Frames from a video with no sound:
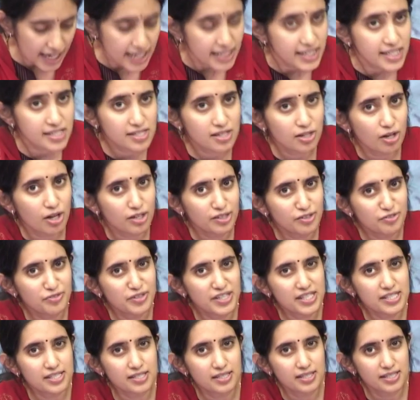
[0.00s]
There's a lot of
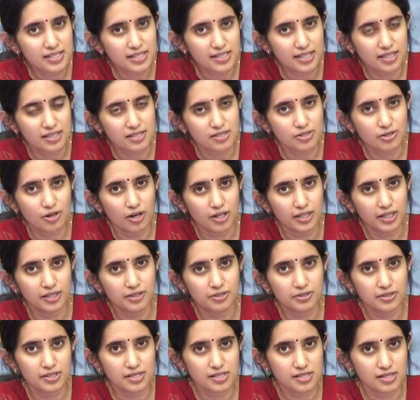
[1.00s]
research that has gone
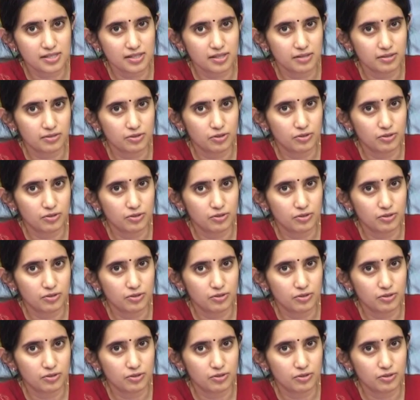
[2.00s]
into this in the,